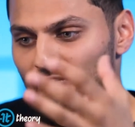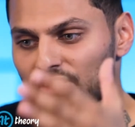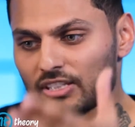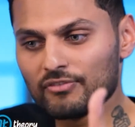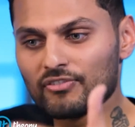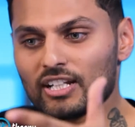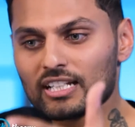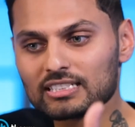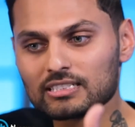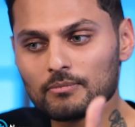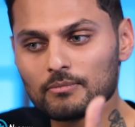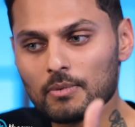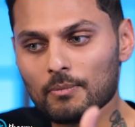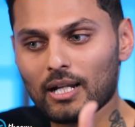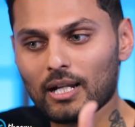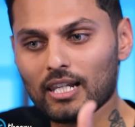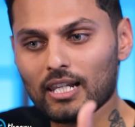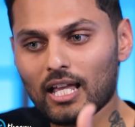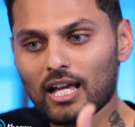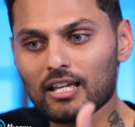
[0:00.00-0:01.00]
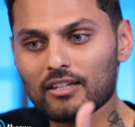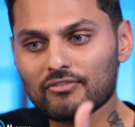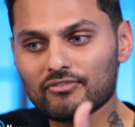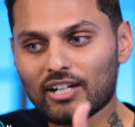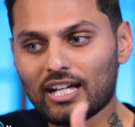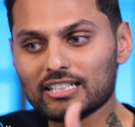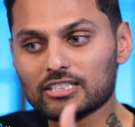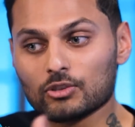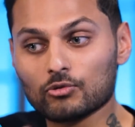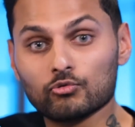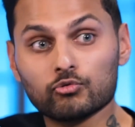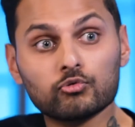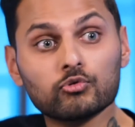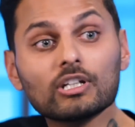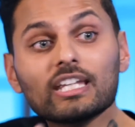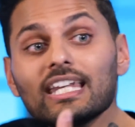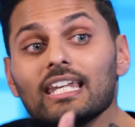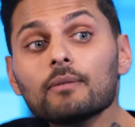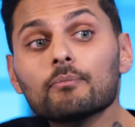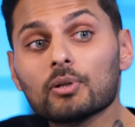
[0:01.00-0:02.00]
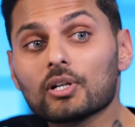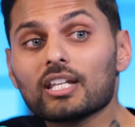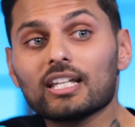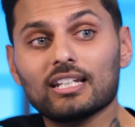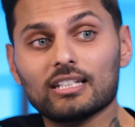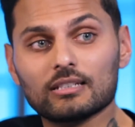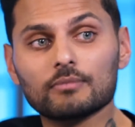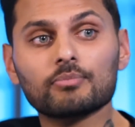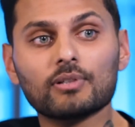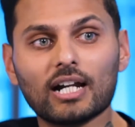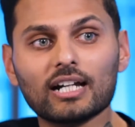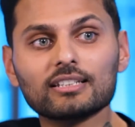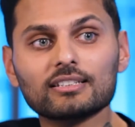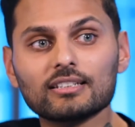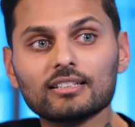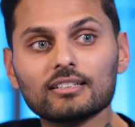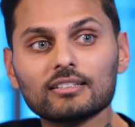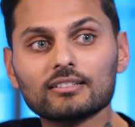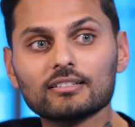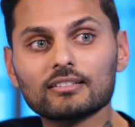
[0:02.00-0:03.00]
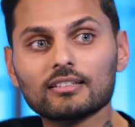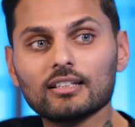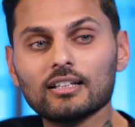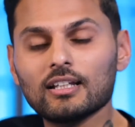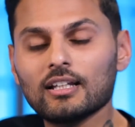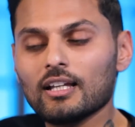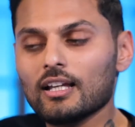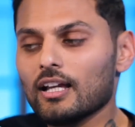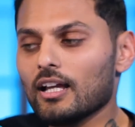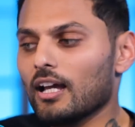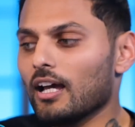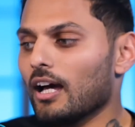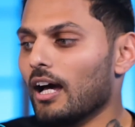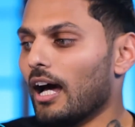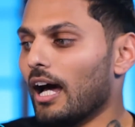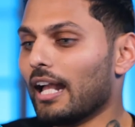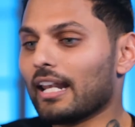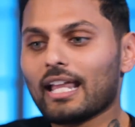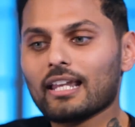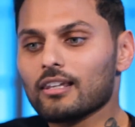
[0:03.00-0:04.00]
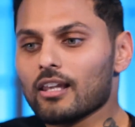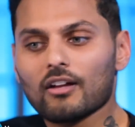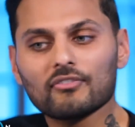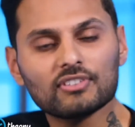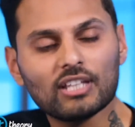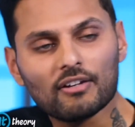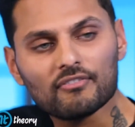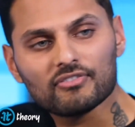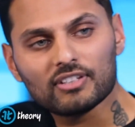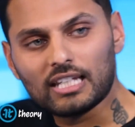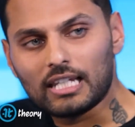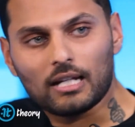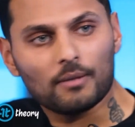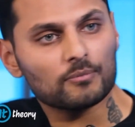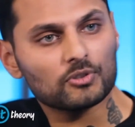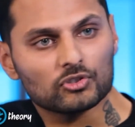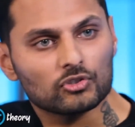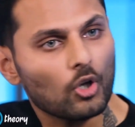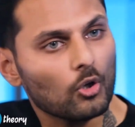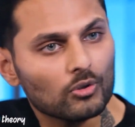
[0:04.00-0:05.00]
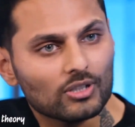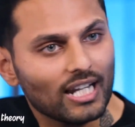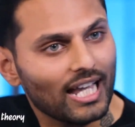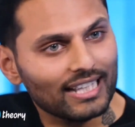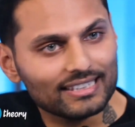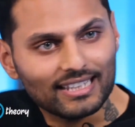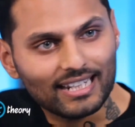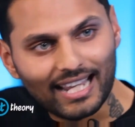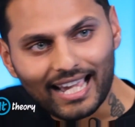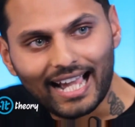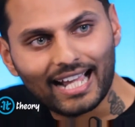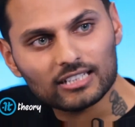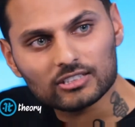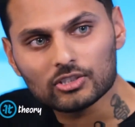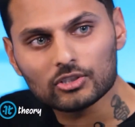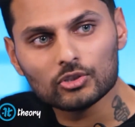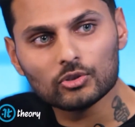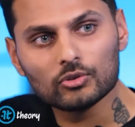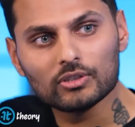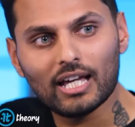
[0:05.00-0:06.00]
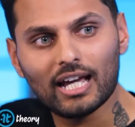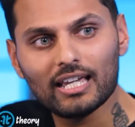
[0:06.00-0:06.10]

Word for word: for the first time in my life, I had to really put it into practice. And I love that feeling. I'm so glad that I had to do